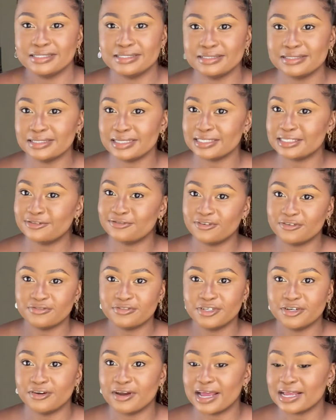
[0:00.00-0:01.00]
it's
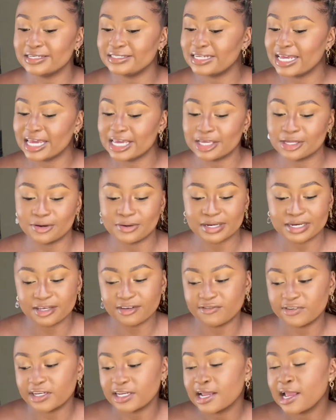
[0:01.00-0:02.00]
50 Rand, take it or leave
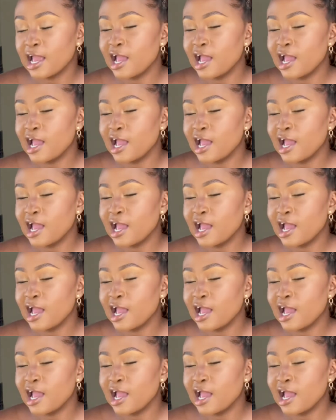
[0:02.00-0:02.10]
it.